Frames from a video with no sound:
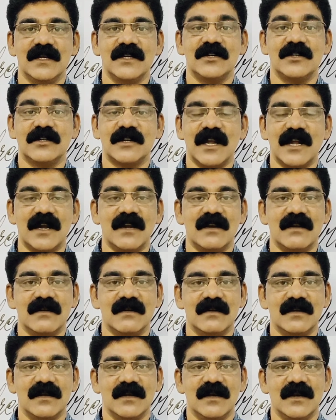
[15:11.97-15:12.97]
tell
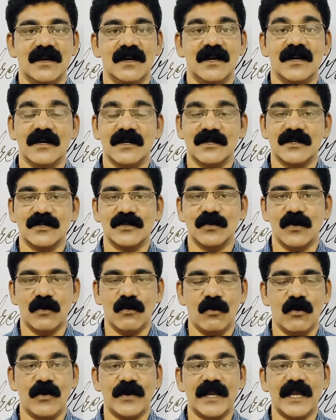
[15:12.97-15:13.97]
her
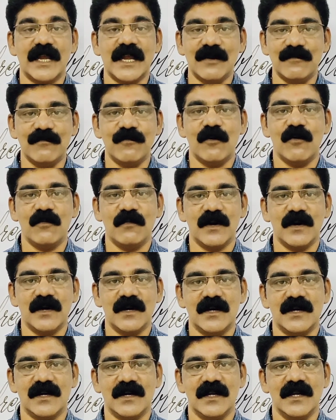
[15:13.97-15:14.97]
or inform
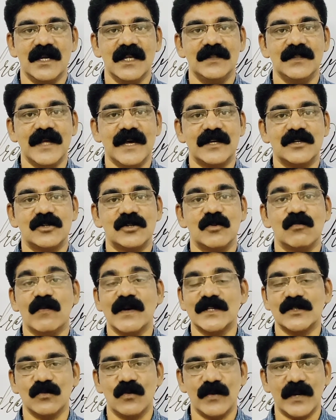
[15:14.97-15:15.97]
her that she
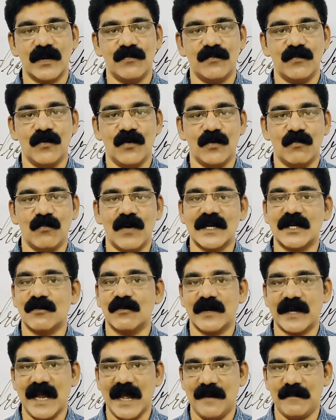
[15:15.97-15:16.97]
was sorry for
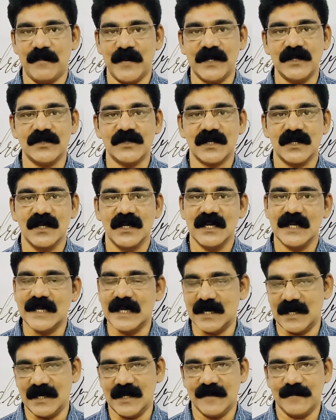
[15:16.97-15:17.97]
whatever happened
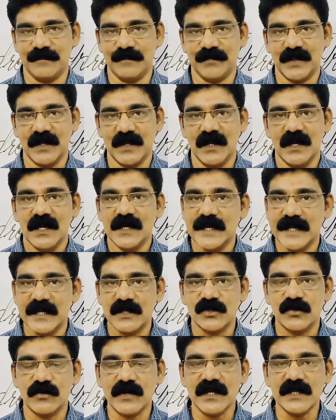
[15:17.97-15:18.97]
earlier. Dear
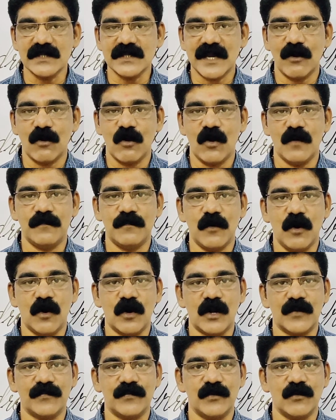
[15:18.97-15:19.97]
students, I hope
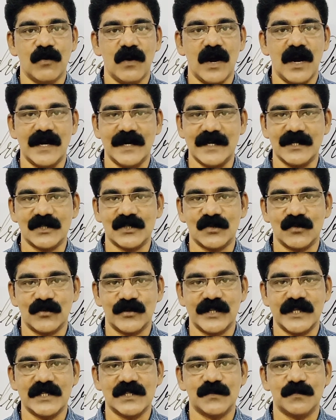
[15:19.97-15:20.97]
all of you
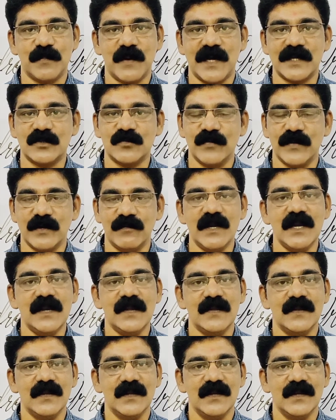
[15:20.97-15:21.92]
understood this part very well.